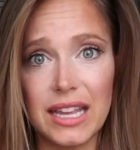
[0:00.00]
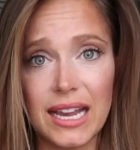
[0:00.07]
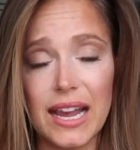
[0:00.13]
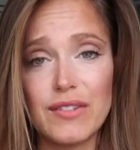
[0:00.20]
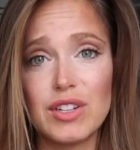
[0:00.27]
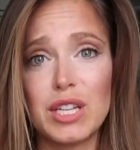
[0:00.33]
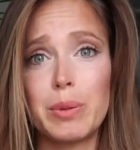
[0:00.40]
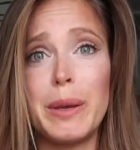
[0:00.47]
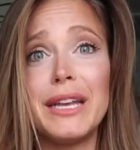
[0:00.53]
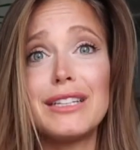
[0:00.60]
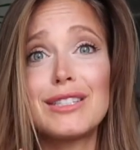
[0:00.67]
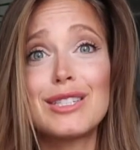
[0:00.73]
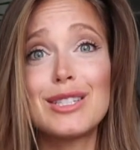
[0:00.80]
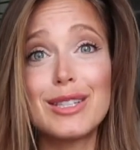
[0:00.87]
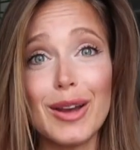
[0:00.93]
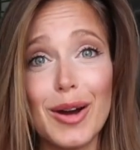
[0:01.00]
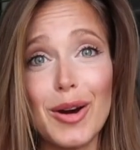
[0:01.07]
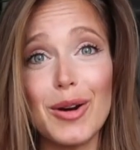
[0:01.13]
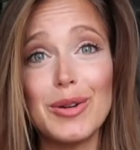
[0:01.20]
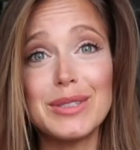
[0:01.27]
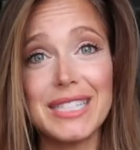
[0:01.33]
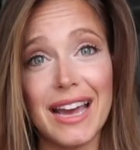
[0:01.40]
Like I've just been
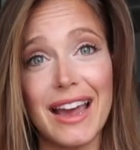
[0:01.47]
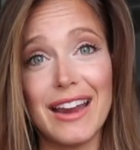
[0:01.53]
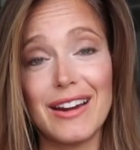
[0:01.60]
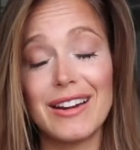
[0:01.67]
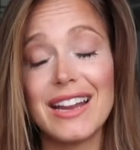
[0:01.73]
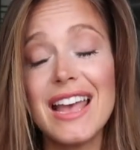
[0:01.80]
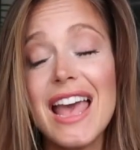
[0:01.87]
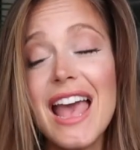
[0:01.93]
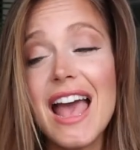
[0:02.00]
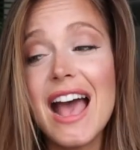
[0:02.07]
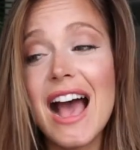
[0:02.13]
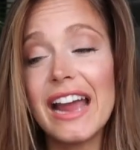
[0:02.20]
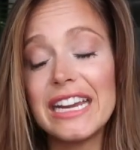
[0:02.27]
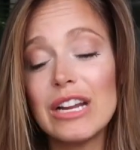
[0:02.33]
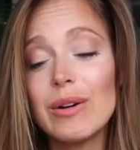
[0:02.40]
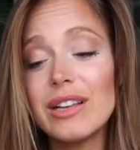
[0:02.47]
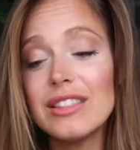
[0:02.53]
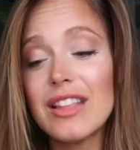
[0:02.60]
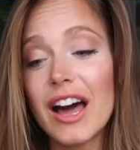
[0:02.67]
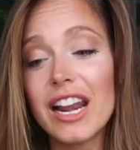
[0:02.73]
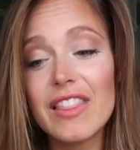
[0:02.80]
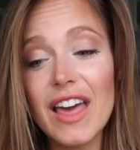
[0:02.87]
so tired. I know a
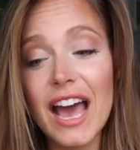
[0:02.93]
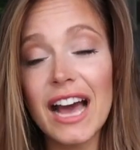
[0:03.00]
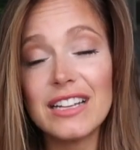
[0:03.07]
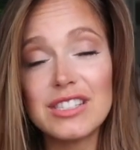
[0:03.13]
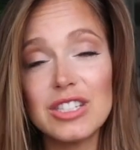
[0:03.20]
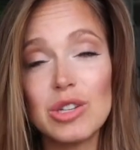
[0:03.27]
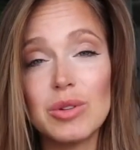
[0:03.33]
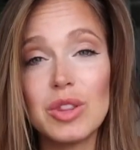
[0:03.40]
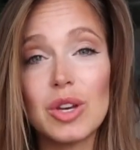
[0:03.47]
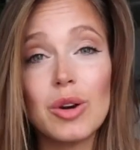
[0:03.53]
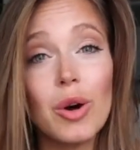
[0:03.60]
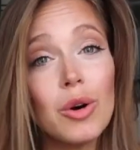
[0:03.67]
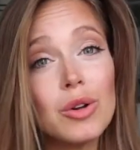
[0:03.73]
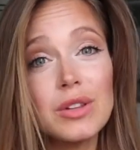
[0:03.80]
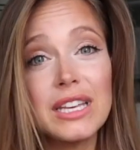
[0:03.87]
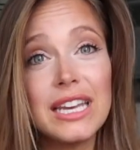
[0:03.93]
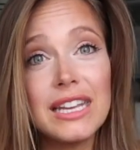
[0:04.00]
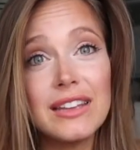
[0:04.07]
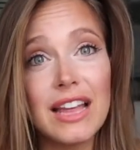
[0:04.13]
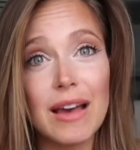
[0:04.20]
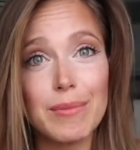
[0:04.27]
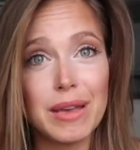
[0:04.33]
lot of that has to do with the
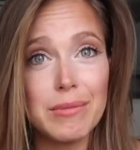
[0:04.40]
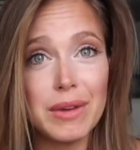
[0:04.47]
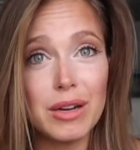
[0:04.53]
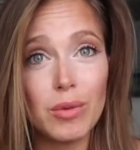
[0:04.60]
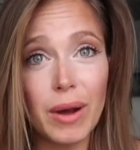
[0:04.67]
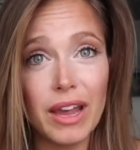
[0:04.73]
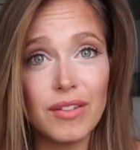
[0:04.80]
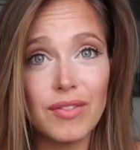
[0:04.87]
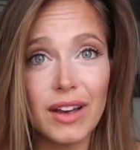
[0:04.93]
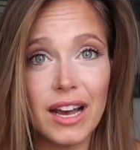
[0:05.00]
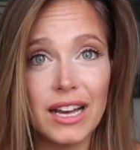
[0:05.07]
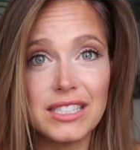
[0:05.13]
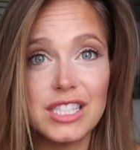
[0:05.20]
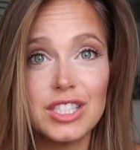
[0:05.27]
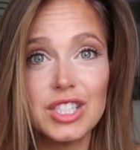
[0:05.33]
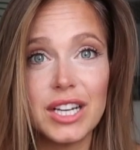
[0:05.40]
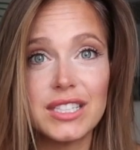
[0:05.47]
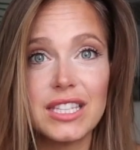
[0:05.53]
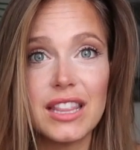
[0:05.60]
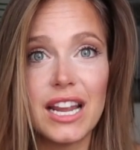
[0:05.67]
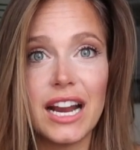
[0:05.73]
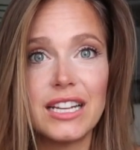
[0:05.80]
choline that my midwife
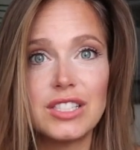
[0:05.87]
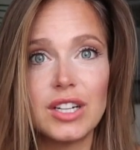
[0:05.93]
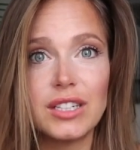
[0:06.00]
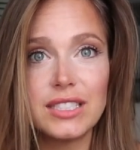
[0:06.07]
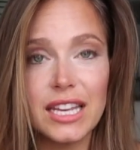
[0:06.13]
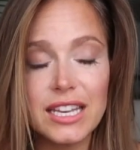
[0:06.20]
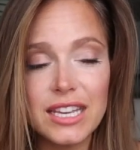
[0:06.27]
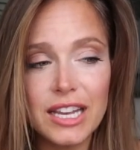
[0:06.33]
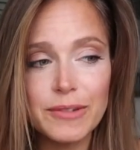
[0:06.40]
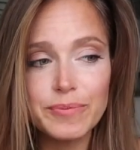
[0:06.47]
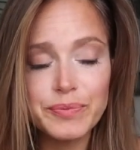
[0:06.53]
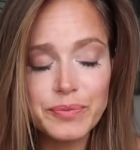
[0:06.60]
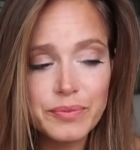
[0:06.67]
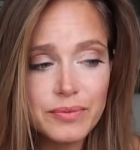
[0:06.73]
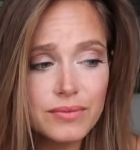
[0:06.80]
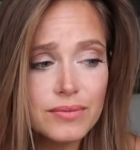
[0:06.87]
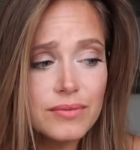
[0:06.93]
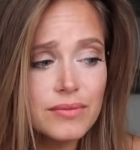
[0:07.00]
suggested that I start taking.